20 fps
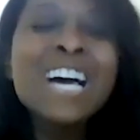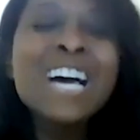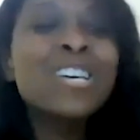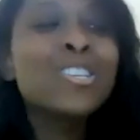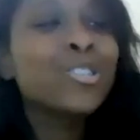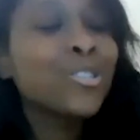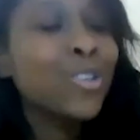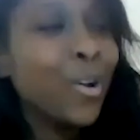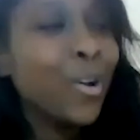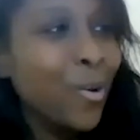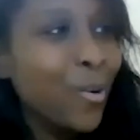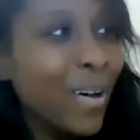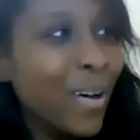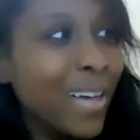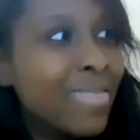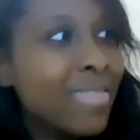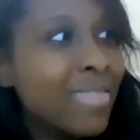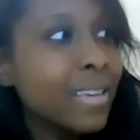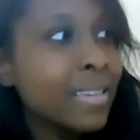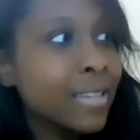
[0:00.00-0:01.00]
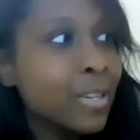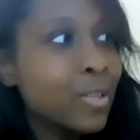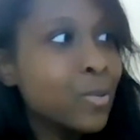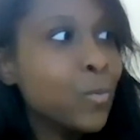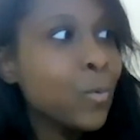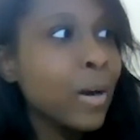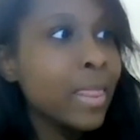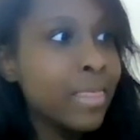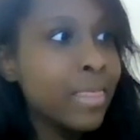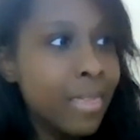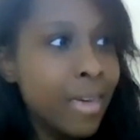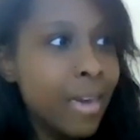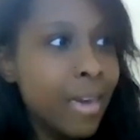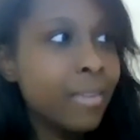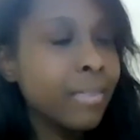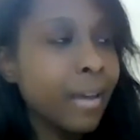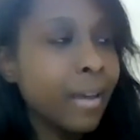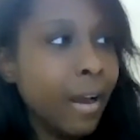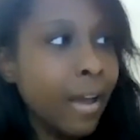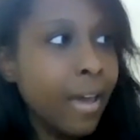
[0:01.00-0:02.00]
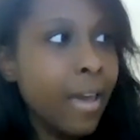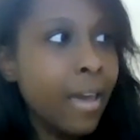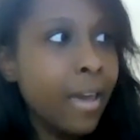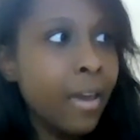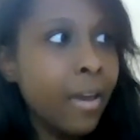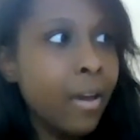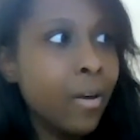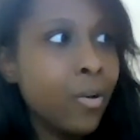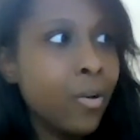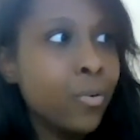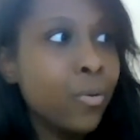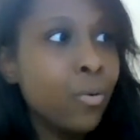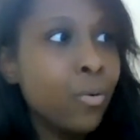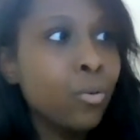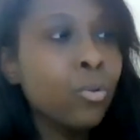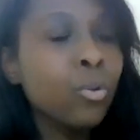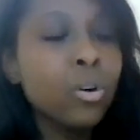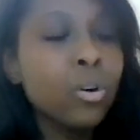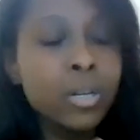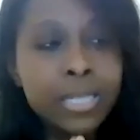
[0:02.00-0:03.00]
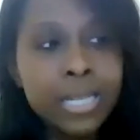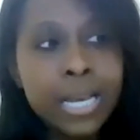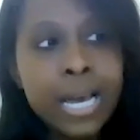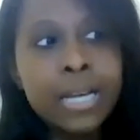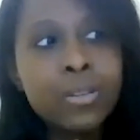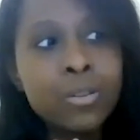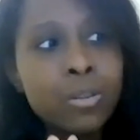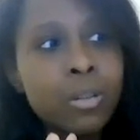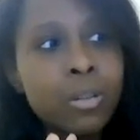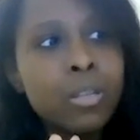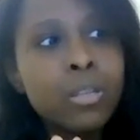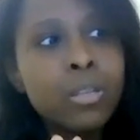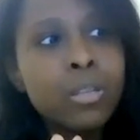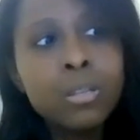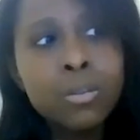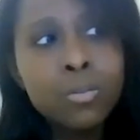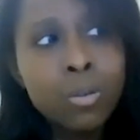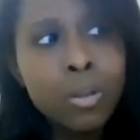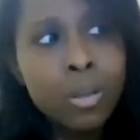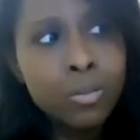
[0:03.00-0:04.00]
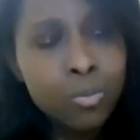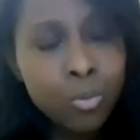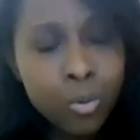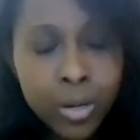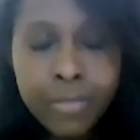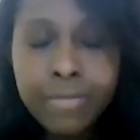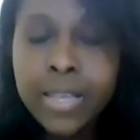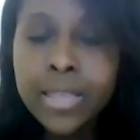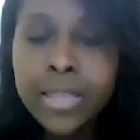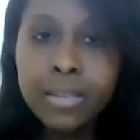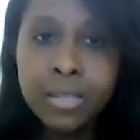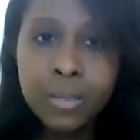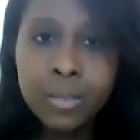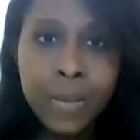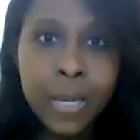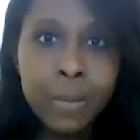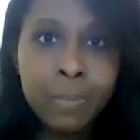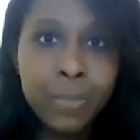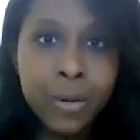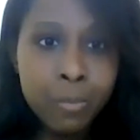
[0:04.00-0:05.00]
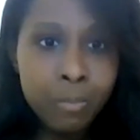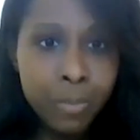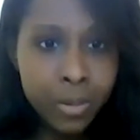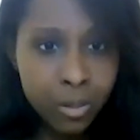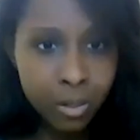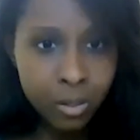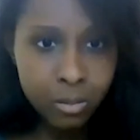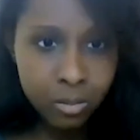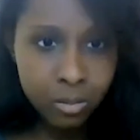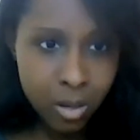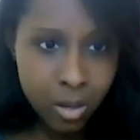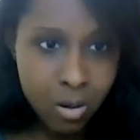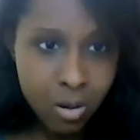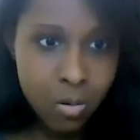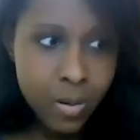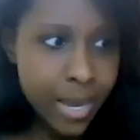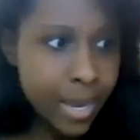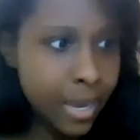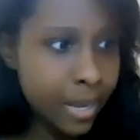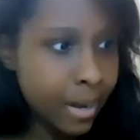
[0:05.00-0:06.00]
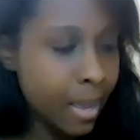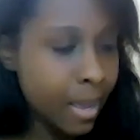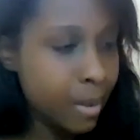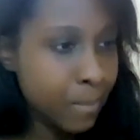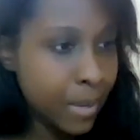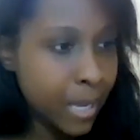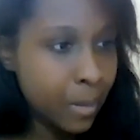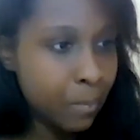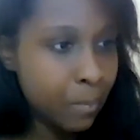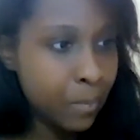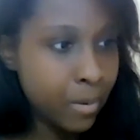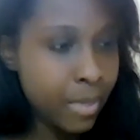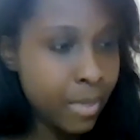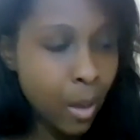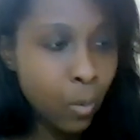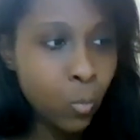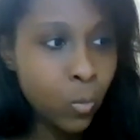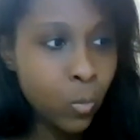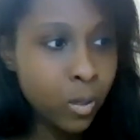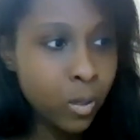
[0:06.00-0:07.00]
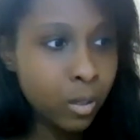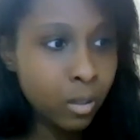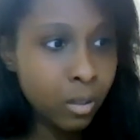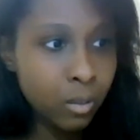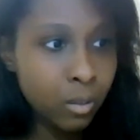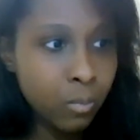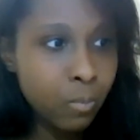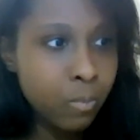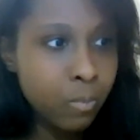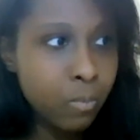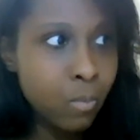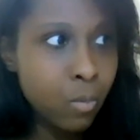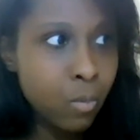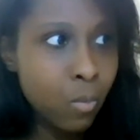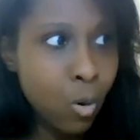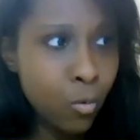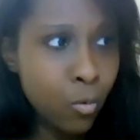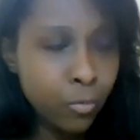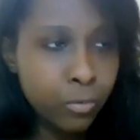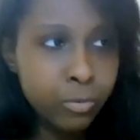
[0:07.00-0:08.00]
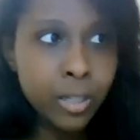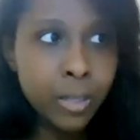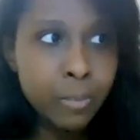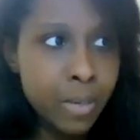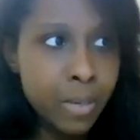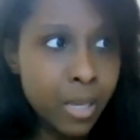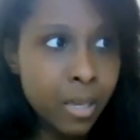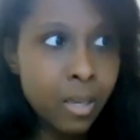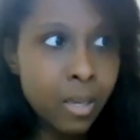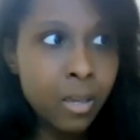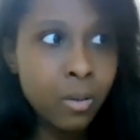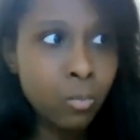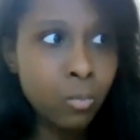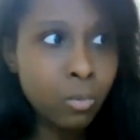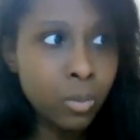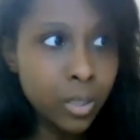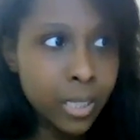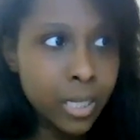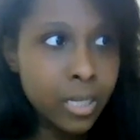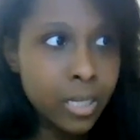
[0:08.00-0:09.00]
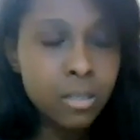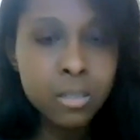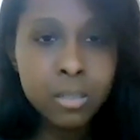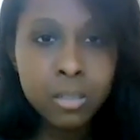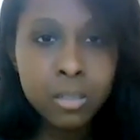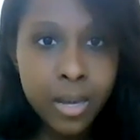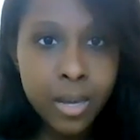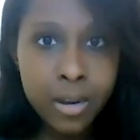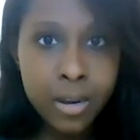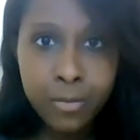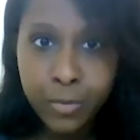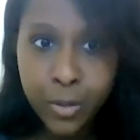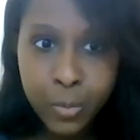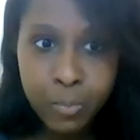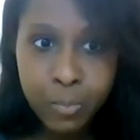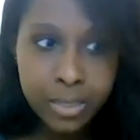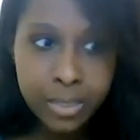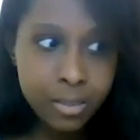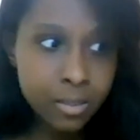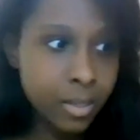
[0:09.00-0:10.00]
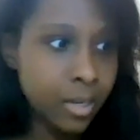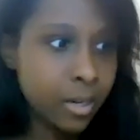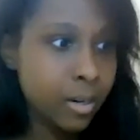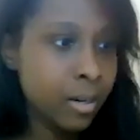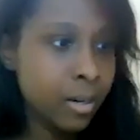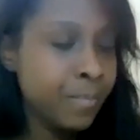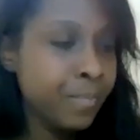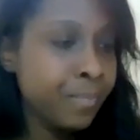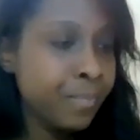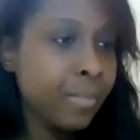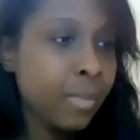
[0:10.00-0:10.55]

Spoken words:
So this is one thing that I looked at sort of in this paper, but also in a paper that will hopefully be released in a few months here.